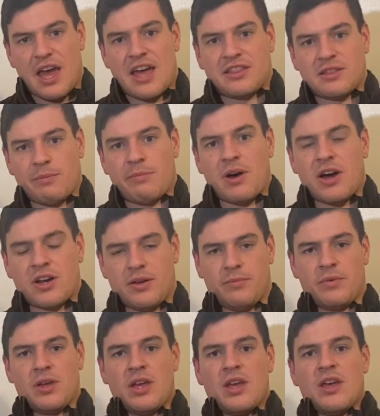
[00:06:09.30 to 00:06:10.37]
at the
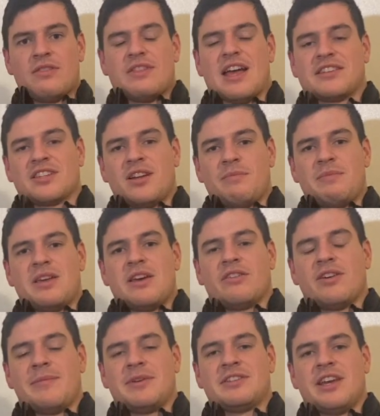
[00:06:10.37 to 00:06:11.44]
bottom, that's going to be a
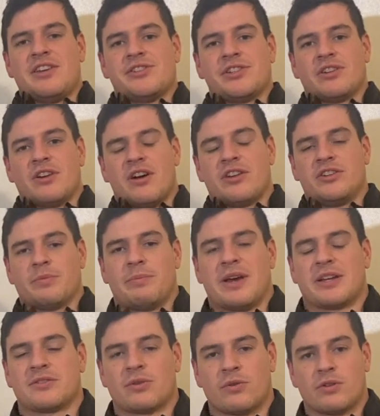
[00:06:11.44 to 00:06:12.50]
limitation on your
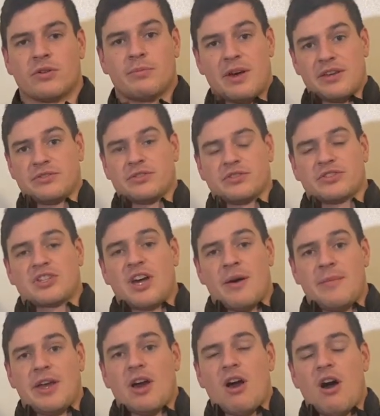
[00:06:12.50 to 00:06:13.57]
pectoral muscles
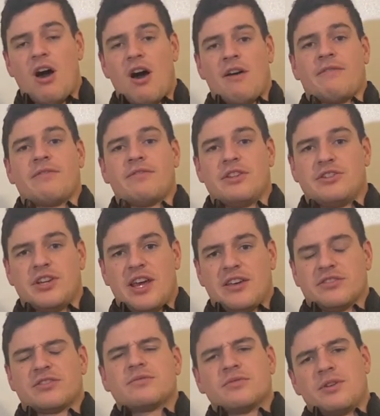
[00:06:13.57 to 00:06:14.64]
coming off the
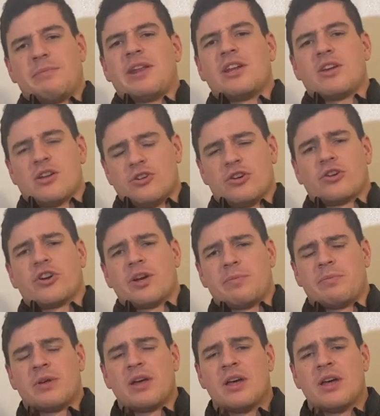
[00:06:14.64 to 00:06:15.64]
chest, depending on your grip